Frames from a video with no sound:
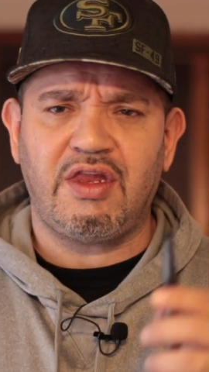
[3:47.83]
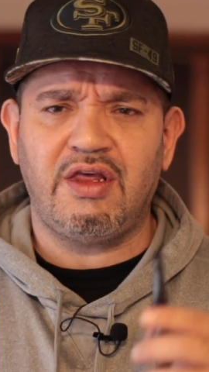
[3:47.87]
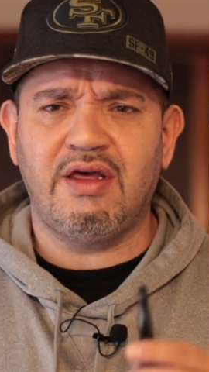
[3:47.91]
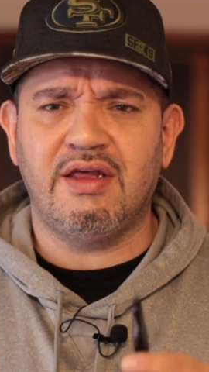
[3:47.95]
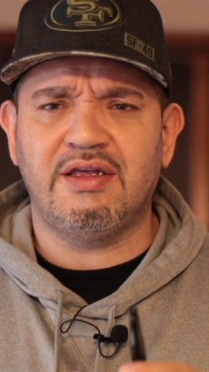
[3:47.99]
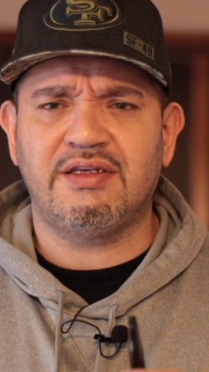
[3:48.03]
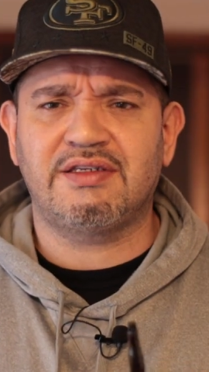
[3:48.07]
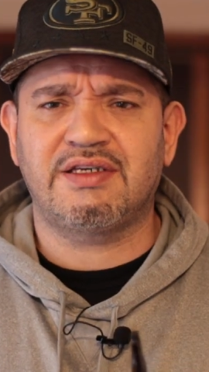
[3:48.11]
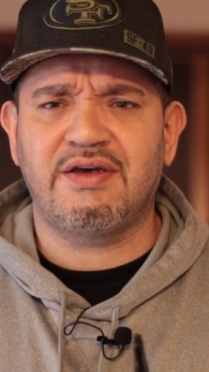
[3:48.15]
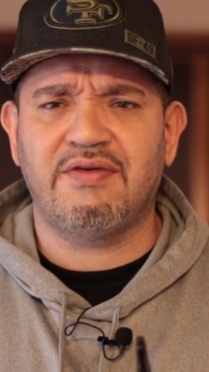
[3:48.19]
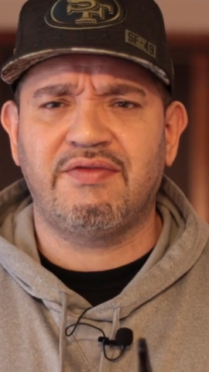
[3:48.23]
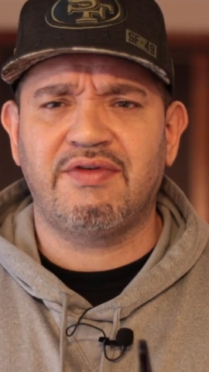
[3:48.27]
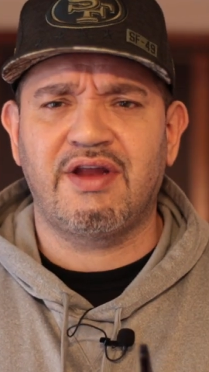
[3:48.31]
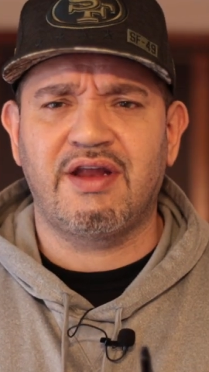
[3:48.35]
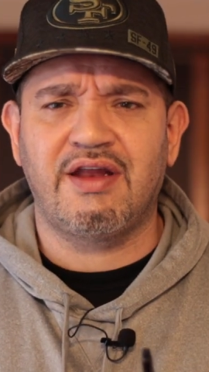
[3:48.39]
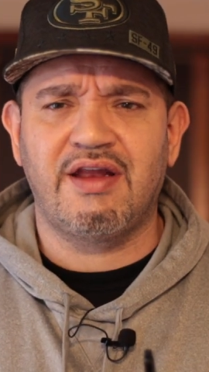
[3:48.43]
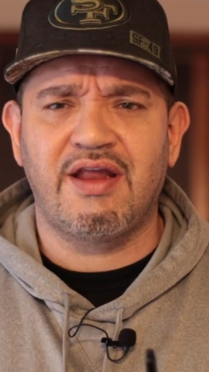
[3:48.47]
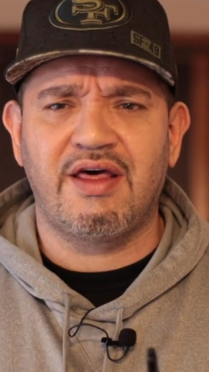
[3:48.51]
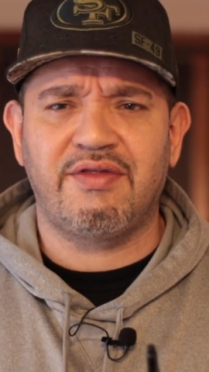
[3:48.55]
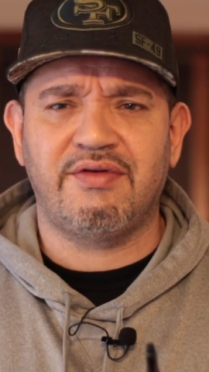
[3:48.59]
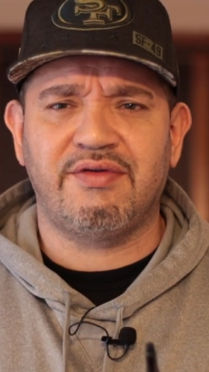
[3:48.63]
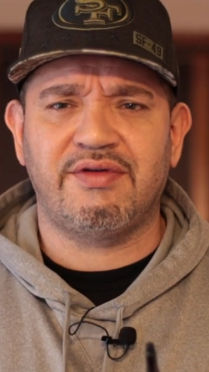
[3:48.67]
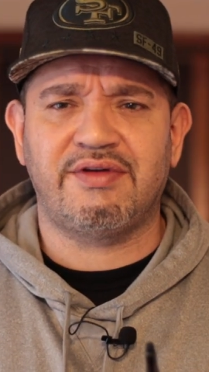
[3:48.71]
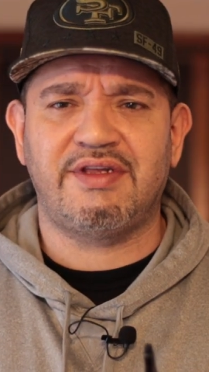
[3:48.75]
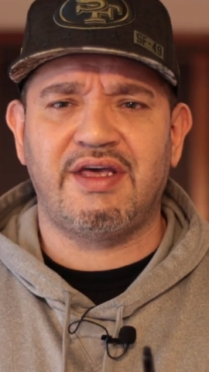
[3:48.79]
Let's give it
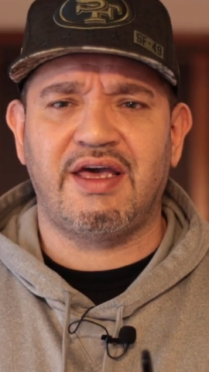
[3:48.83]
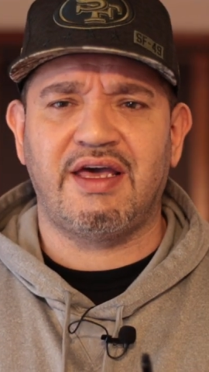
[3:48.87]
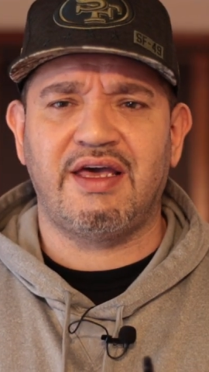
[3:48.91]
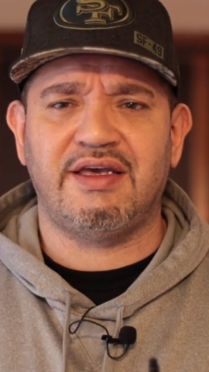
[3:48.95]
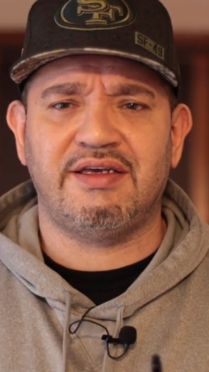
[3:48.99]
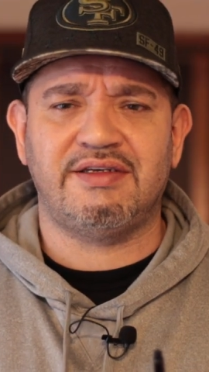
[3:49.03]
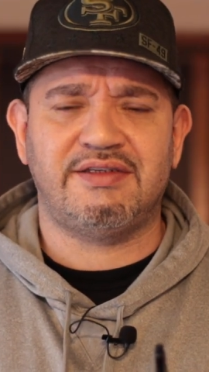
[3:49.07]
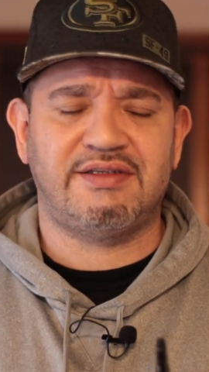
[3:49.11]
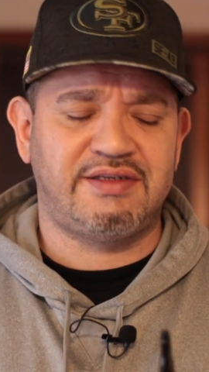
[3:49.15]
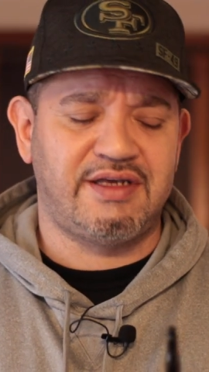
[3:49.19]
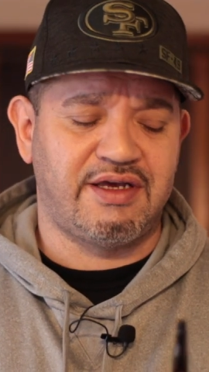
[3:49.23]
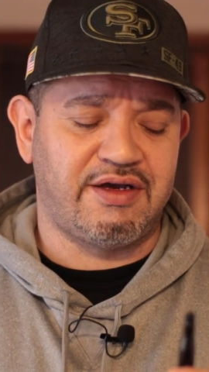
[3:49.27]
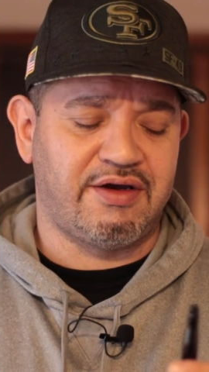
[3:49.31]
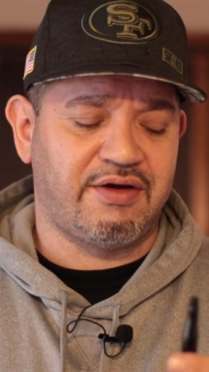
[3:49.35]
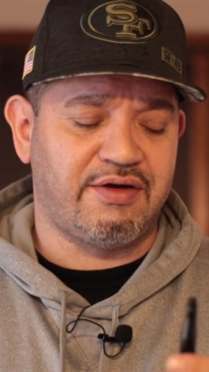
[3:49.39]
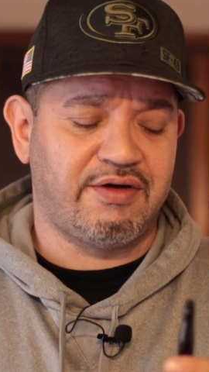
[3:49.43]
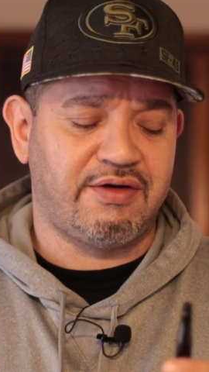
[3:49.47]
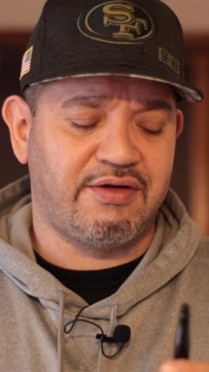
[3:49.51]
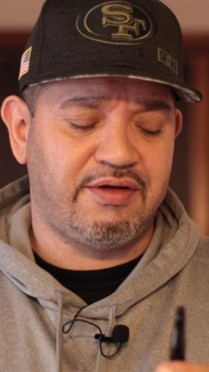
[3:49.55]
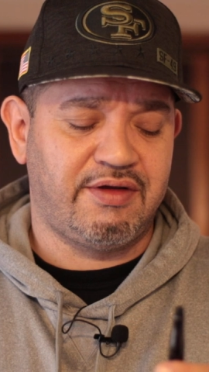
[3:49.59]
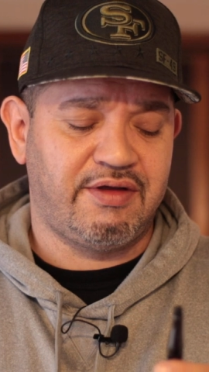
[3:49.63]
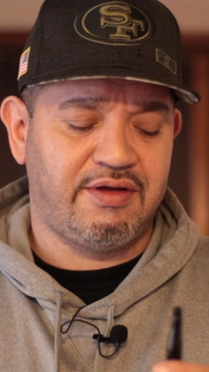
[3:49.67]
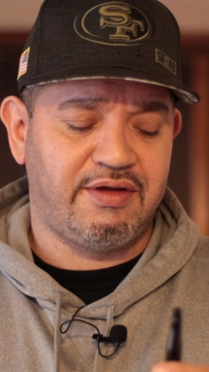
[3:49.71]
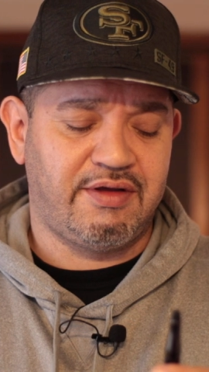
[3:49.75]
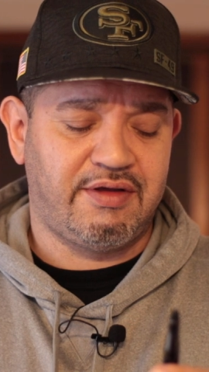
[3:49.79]
another taste here.